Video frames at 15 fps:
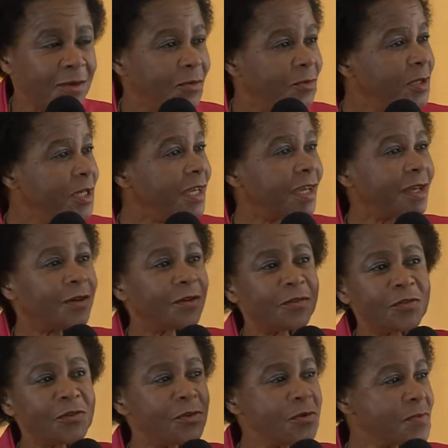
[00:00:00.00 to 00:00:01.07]
We
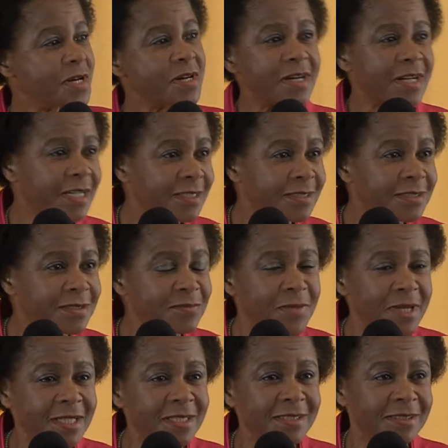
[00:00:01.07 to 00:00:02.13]
have human rights
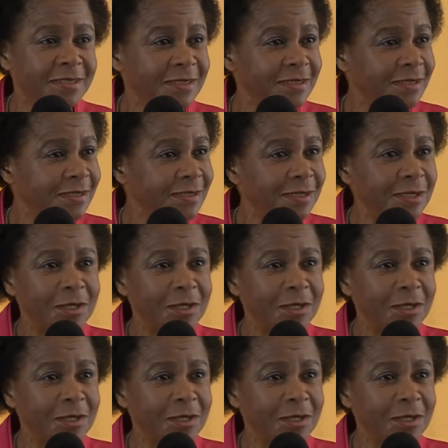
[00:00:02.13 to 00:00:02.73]
embedded in it.